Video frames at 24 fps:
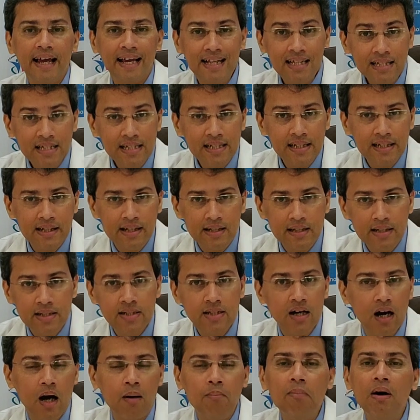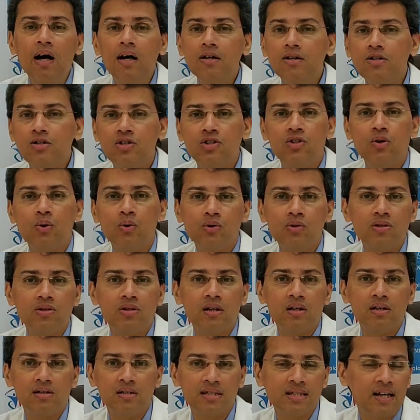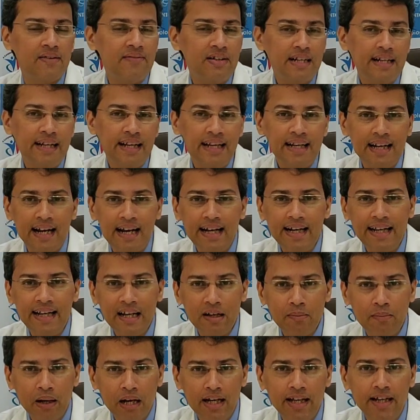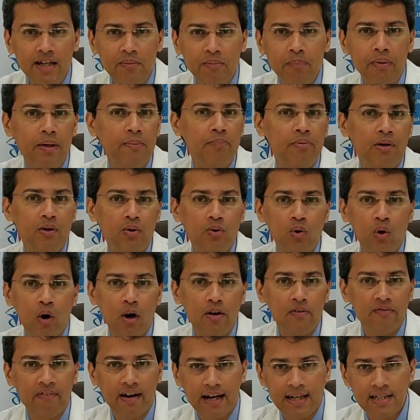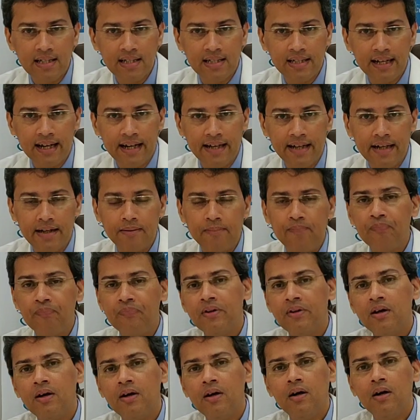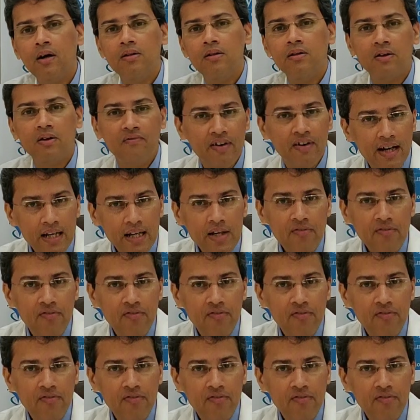incidence amongst those 17, 18 million people who got vaccinated. The very